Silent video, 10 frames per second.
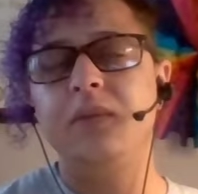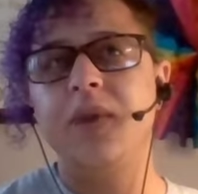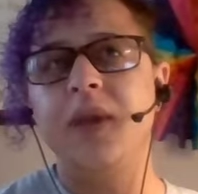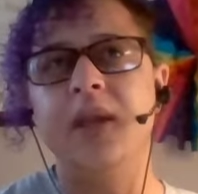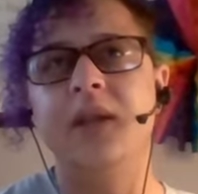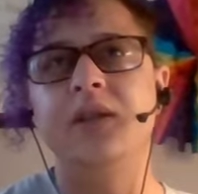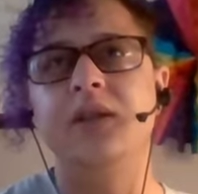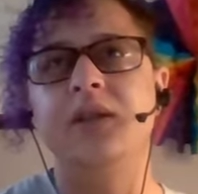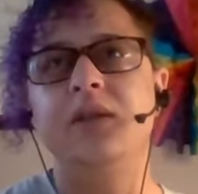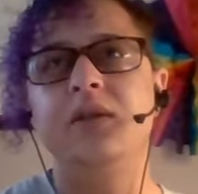
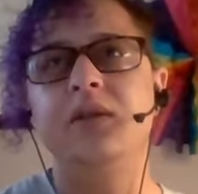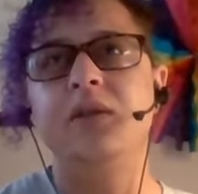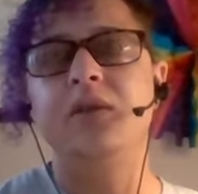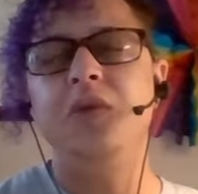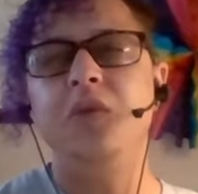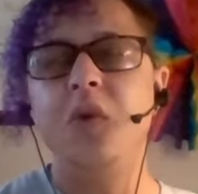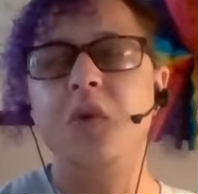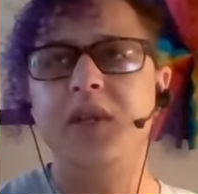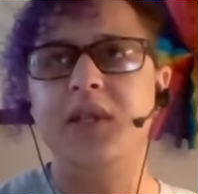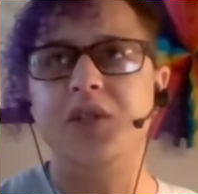and you
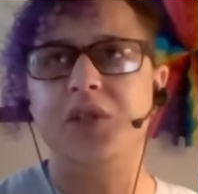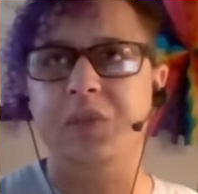want it to